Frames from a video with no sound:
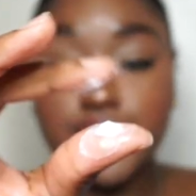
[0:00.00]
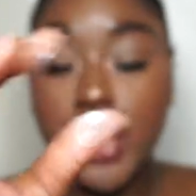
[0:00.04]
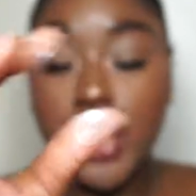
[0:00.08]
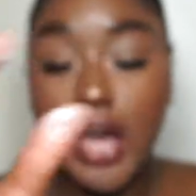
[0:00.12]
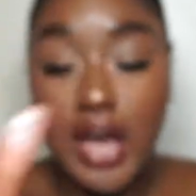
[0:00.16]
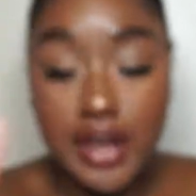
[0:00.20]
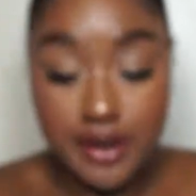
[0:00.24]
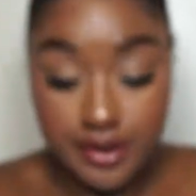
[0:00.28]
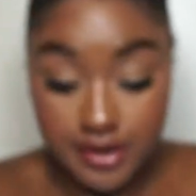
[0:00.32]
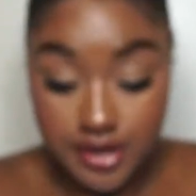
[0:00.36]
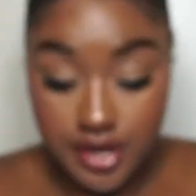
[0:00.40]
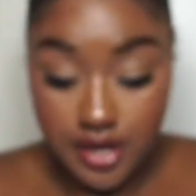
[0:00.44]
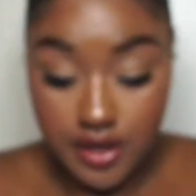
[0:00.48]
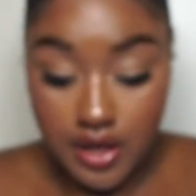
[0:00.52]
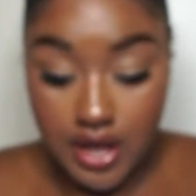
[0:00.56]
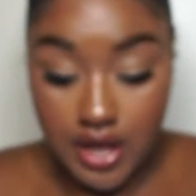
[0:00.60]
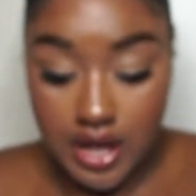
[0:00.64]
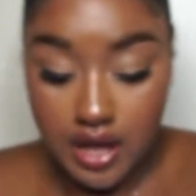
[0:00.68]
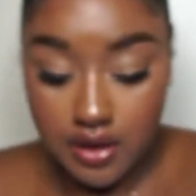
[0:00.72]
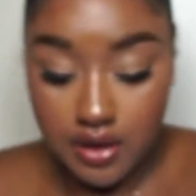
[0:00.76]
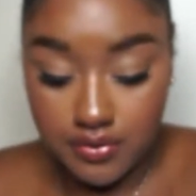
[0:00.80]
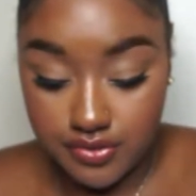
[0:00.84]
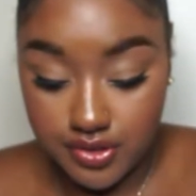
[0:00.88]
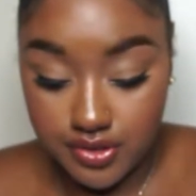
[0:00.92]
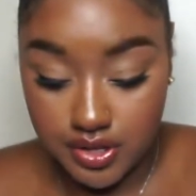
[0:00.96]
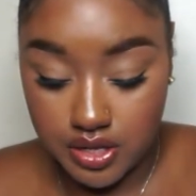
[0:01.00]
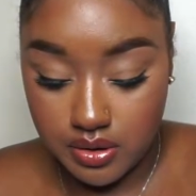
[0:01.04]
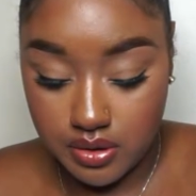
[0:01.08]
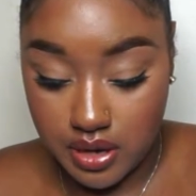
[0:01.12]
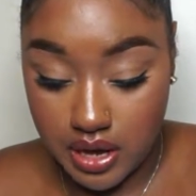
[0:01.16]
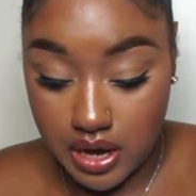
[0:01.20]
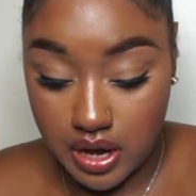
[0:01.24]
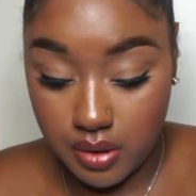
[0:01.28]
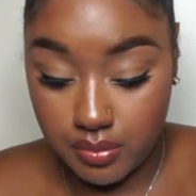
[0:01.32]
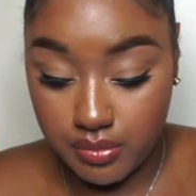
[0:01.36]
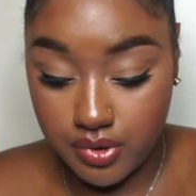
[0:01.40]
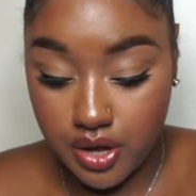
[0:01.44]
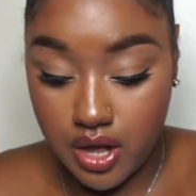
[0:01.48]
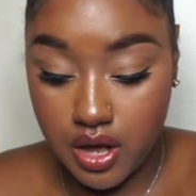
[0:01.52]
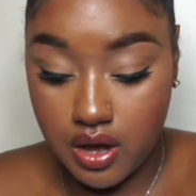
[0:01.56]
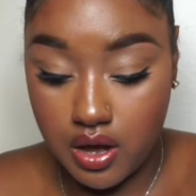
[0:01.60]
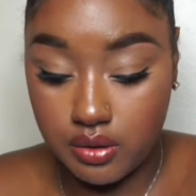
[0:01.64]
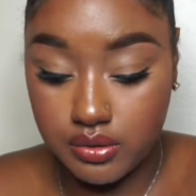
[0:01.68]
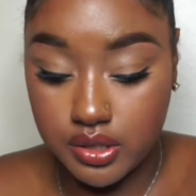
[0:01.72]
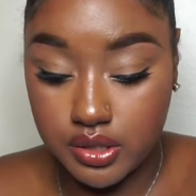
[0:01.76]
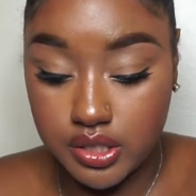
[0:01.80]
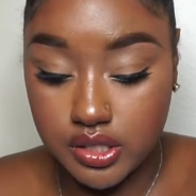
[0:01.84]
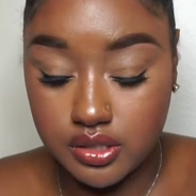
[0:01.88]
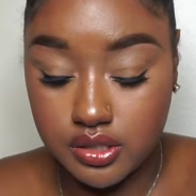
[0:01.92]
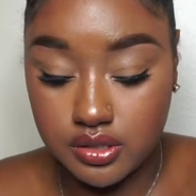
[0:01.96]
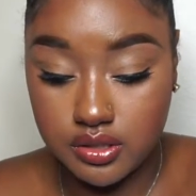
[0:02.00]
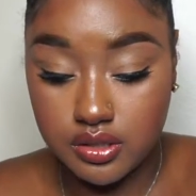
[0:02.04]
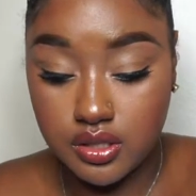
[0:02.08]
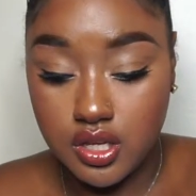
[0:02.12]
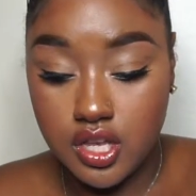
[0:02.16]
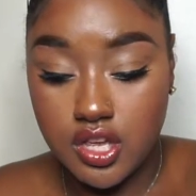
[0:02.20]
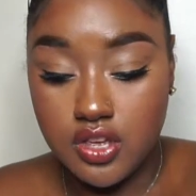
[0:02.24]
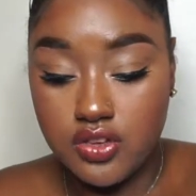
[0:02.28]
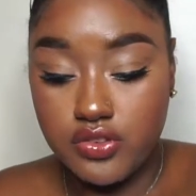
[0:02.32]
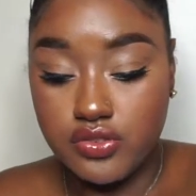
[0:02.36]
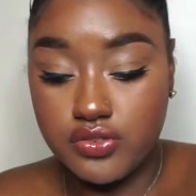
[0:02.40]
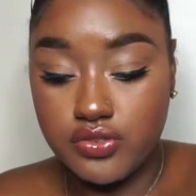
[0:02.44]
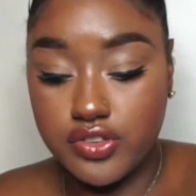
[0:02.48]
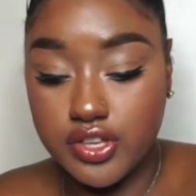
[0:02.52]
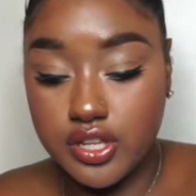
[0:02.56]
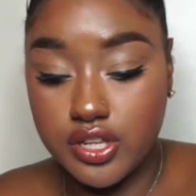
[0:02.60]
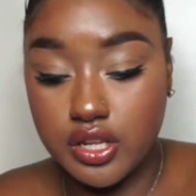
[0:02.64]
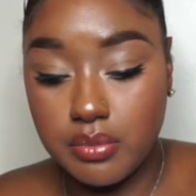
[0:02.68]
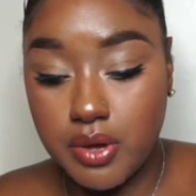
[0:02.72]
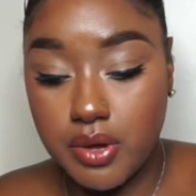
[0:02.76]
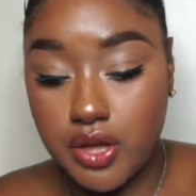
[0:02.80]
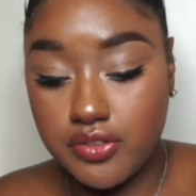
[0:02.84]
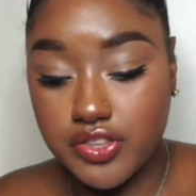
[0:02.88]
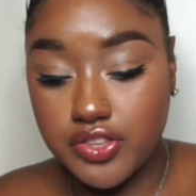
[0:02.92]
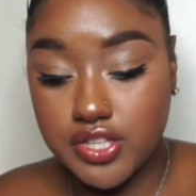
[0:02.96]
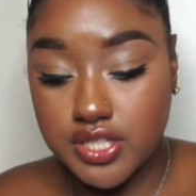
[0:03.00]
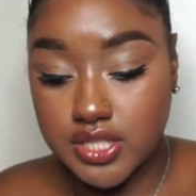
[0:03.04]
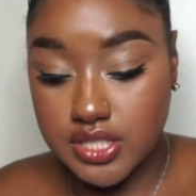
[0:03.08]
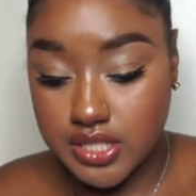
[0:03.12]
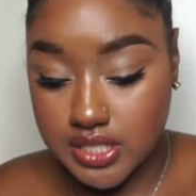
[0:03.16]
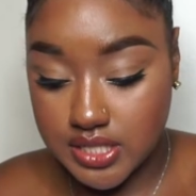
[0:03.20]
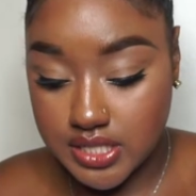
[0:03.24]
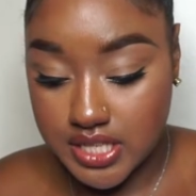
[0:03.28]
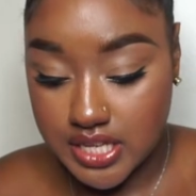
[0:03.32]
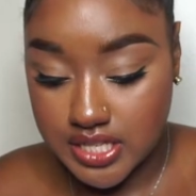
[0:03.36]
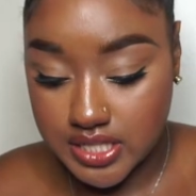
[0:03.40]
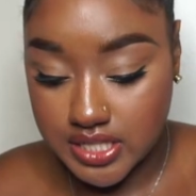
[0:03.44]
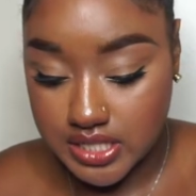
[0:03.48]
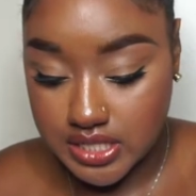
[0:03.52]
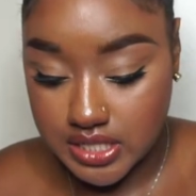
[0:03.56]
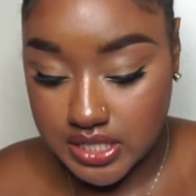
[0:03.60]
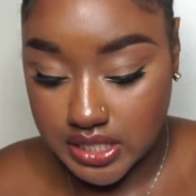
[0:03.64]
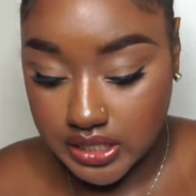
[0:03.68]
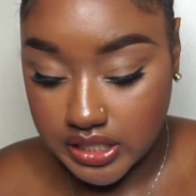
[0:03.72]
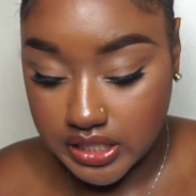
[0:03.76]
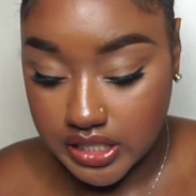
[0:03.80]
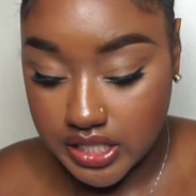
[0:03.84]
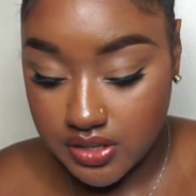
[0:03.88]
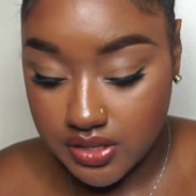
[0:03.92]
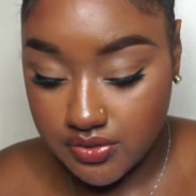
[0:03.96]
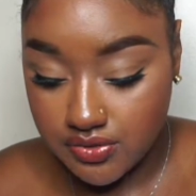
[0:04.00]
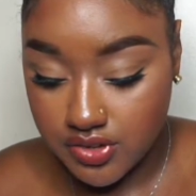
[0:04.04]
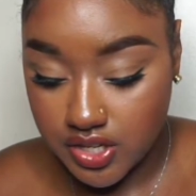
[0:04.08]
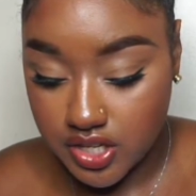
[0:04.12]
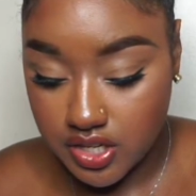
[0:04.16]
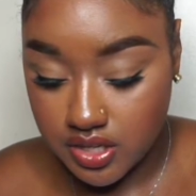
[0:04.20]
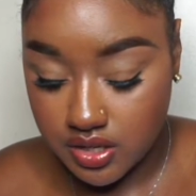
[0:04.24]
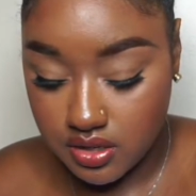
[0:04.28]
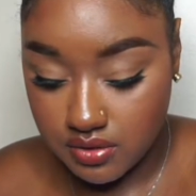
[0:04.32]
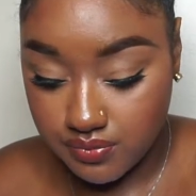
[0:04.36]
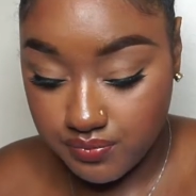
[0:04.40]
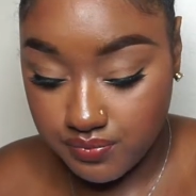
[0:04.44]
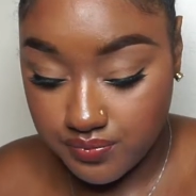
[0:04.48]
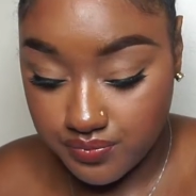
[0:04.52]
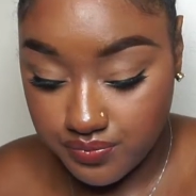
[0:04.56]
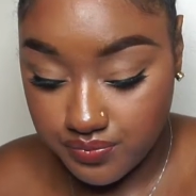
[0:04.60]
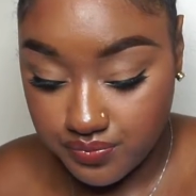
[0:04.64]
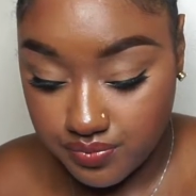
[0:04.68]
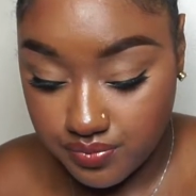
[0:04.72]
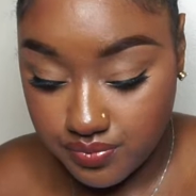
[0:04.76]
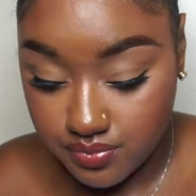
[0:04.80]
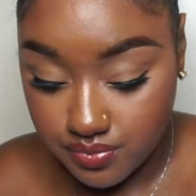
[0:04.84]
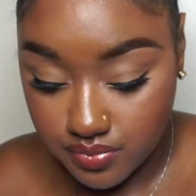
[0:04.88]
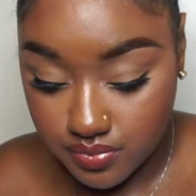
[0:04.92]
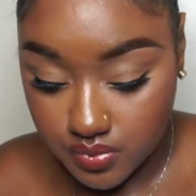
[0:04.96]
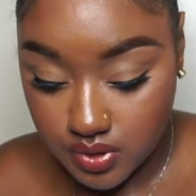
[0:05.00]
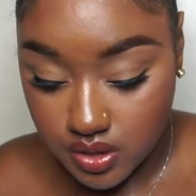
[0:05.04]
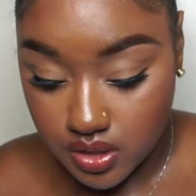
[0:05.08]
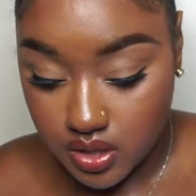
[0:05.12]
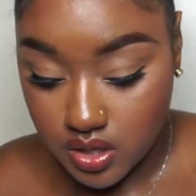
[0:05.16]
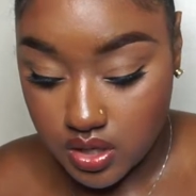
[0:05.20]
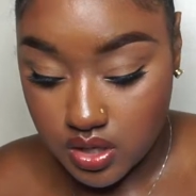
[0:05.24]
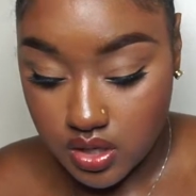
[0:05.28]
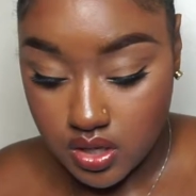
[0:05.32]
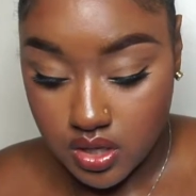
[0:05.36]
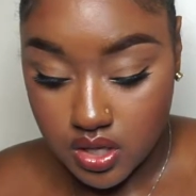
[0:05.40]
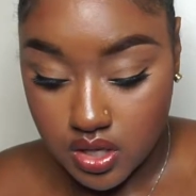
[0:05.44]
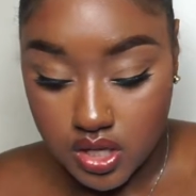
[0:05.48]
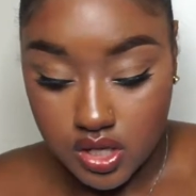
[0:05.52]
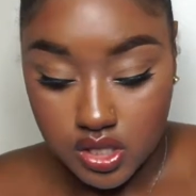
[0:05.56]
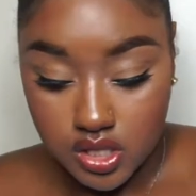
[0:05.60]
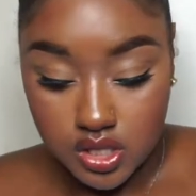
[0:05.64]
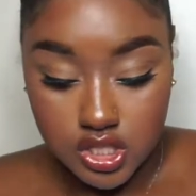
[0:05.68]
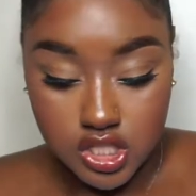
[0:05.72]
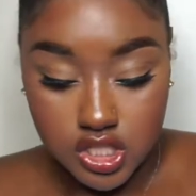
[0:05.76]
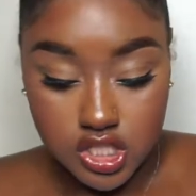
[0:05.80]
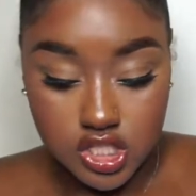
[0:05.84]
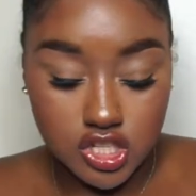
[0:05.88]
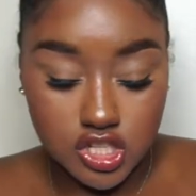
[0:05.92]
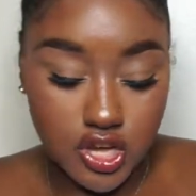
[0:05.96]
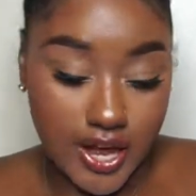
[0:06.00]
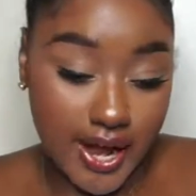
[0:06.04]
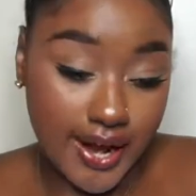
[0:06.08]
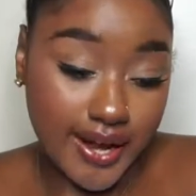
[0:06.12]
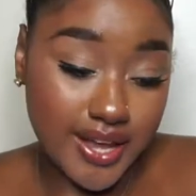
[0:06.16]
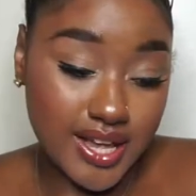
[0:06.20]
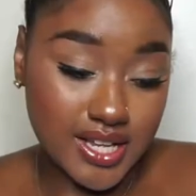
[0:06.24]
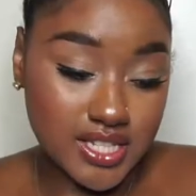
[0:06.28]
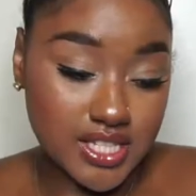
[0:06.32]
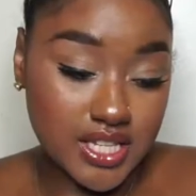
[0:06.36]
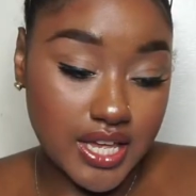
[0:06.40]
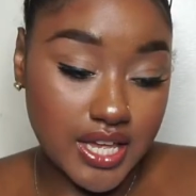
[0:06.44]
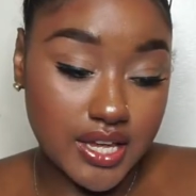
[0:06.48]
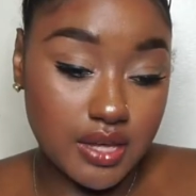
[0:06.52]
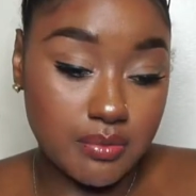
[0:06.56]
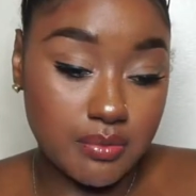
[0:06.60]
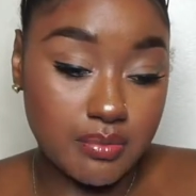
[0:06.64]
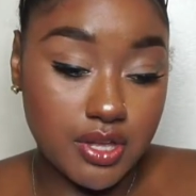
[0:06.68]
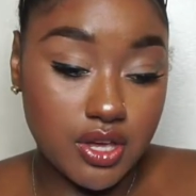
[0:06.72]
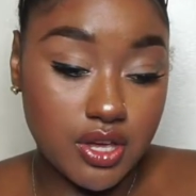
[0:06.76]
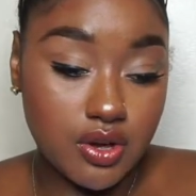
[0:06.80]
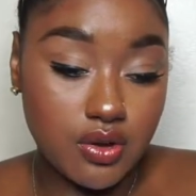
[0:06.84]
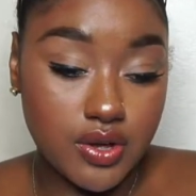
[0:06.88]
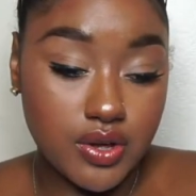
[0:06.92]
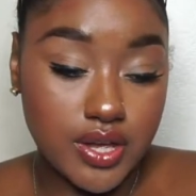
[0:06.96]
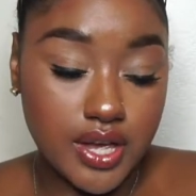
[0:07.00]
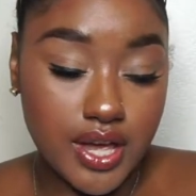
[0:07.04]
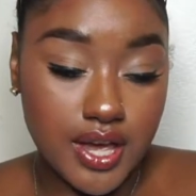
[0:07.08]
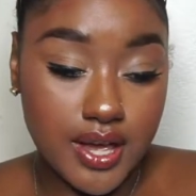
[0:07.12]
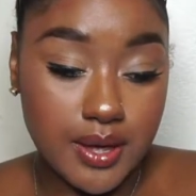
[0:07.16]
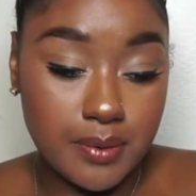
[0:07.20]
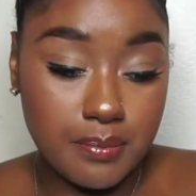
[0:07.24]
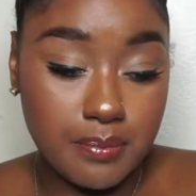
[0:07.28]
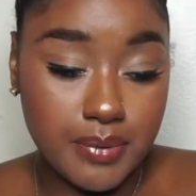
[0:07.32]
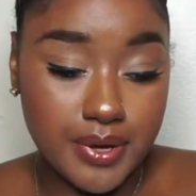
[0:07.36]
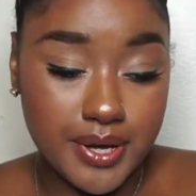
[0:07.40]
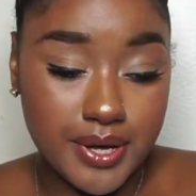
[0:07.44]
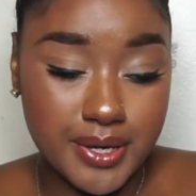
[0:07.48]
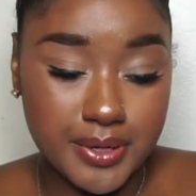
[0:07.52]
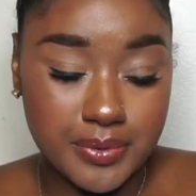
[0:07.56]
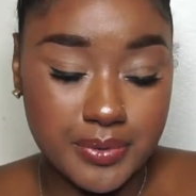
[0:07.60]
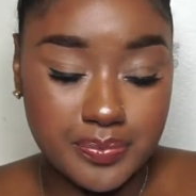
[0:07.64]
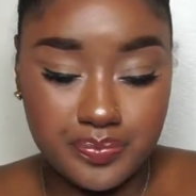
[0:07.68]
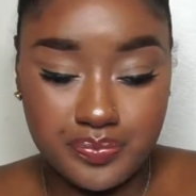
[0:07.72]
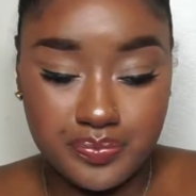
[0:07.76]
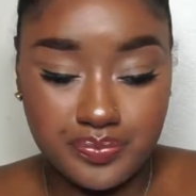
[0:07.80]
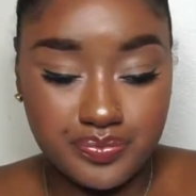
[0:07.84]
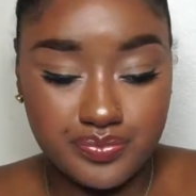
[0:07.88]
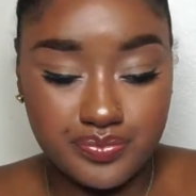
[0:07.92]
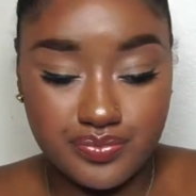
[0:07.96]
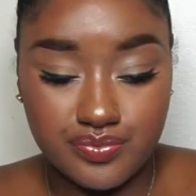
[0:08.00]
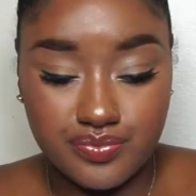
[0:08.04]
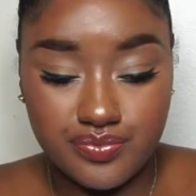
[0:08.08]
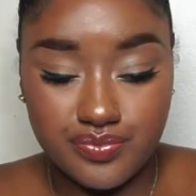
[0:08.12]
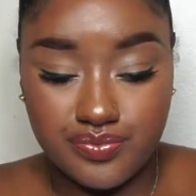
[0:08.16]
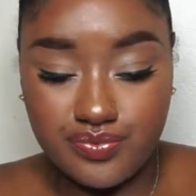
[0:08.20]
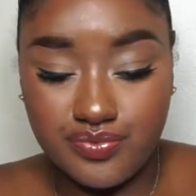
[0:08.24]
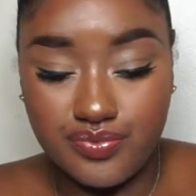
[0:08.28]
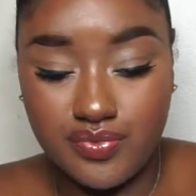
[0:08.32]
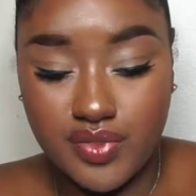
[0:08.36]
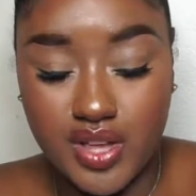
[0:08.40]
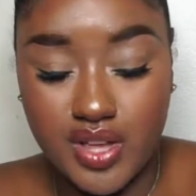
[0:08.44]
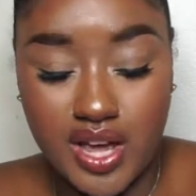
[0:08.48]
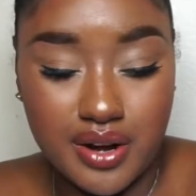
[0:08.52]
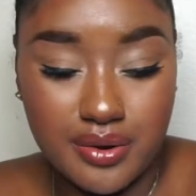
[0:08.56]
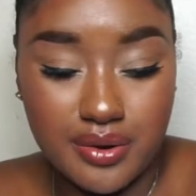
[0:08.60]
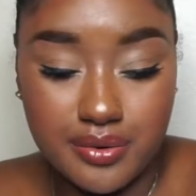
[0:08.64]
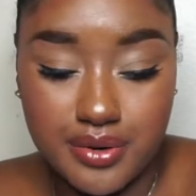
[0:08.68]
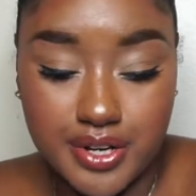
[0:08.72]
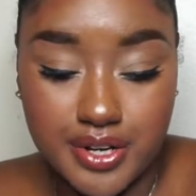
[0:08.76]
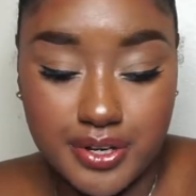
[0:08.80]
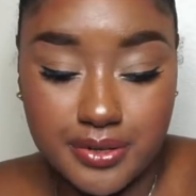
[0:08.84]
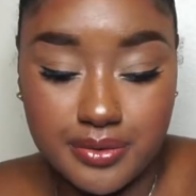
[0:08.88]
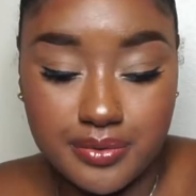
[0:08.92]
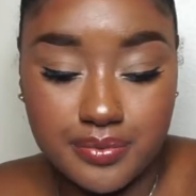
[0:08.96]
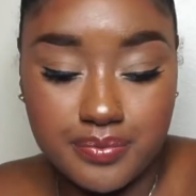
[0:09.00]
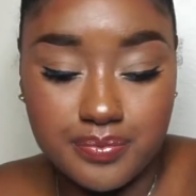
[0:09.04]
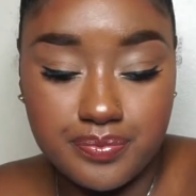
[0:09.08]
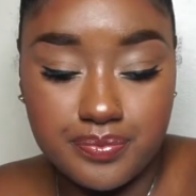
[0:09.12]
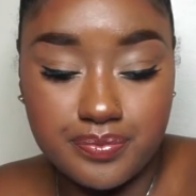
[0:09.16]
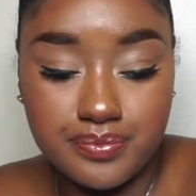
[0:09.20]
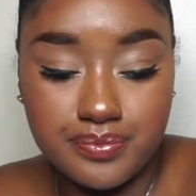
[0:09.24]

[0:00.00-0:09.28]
I don't know how I feel. I'm how I'm gonna feel about this. It says it's a leave-in, so I guess that could be okay. But I don't know.